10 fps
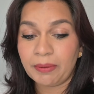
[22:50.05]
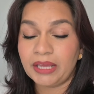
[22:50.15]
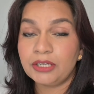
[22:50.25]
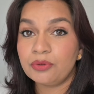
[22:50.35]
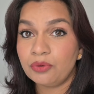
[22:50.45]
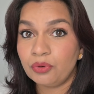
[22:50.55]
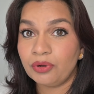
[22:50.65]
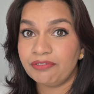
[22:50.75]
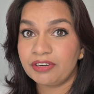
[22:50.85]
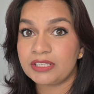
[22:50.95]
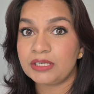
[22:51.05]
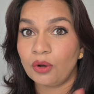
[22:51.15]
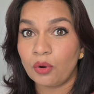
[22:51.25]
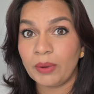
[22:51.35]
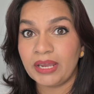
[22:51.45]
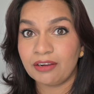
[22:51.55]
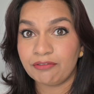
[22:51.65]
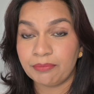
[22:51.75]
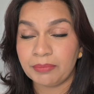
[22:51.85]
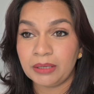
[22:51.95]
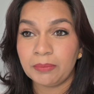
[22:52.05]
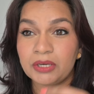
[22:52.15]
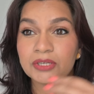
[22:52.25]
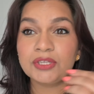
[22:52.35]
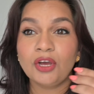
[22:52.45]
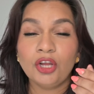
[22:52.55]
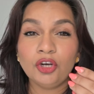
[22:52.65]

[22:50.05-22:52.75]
but I don't know if it is long wearing for me because